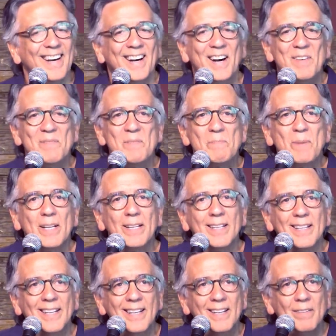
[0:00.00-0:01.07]
But
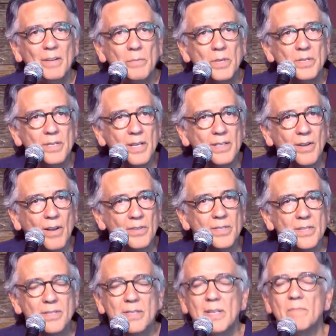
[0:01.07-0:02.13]
it all
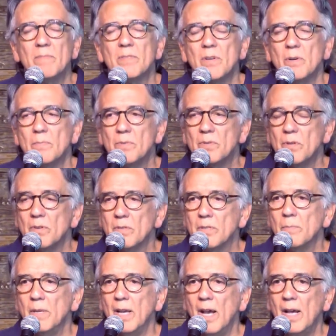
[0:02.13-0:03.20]
just seemed so absurd
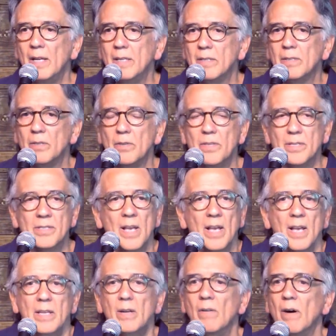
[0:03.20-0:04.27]
to me. How do you do this?
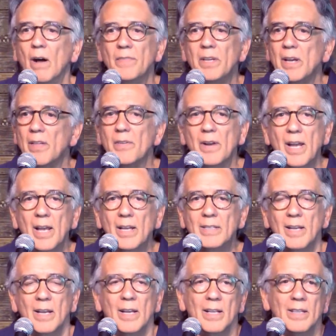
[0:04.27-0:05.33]
On the other
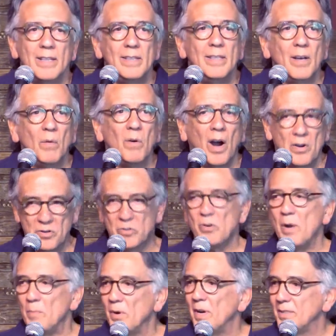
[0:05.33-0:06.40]
hand, our
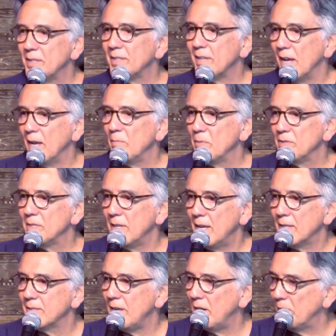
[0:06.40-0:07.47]
drummer at the time was an
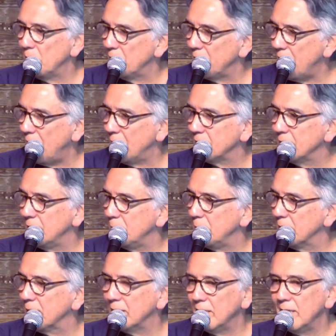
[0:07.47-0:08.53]
ex-heroin addict. He'd
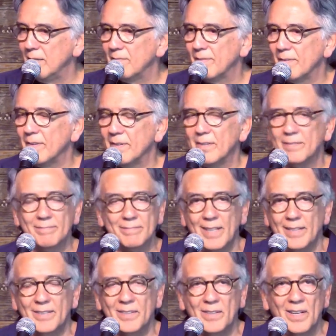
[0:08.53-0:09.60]
been clean for,
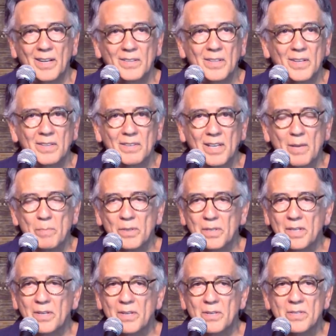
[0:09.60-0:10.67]
I don't know how long, a couple
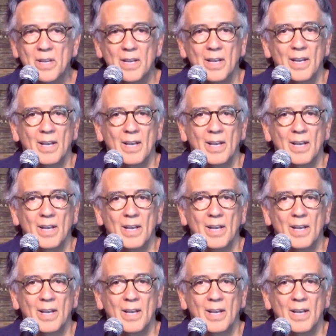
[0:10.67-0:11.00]
of years.